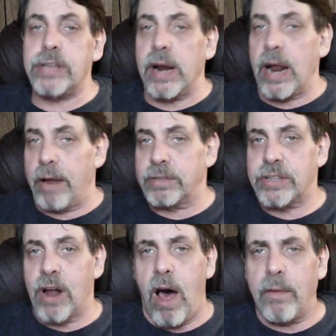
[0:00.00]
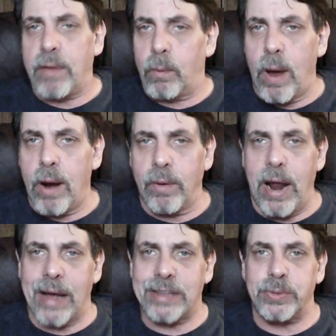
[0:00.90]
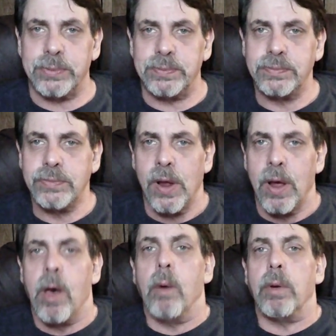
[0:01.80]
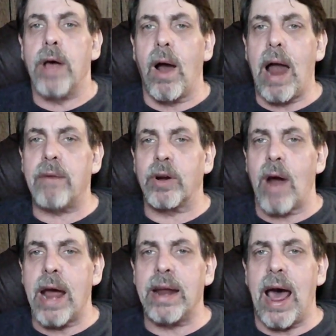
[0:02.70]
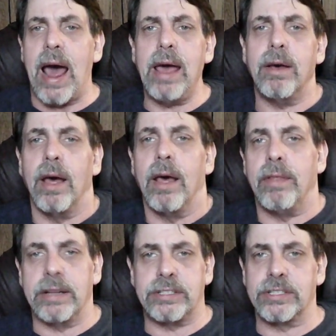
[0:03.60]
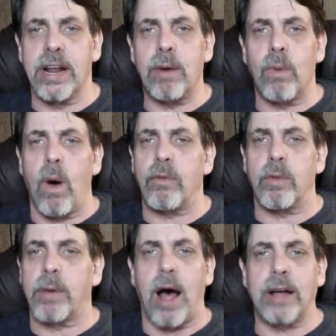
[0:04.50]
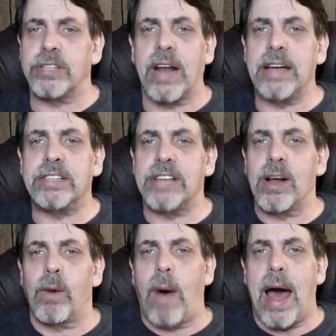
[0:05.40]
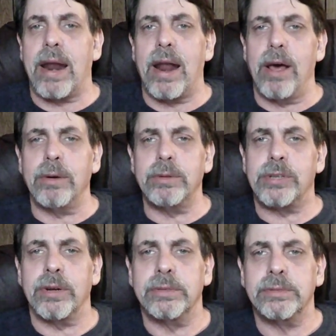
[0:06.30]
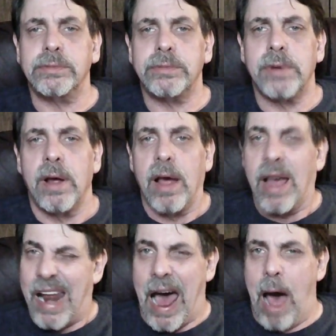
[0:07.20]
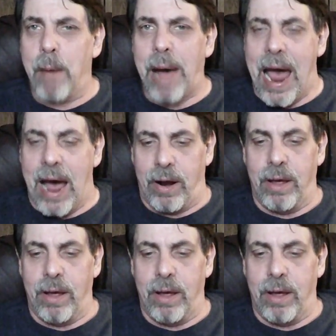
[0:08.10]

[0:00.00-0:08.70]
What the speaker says: it. And if it's not, then wait on the next one. Y'all have a great day. This is Leroy from Casa de Single Wide News. I'm out.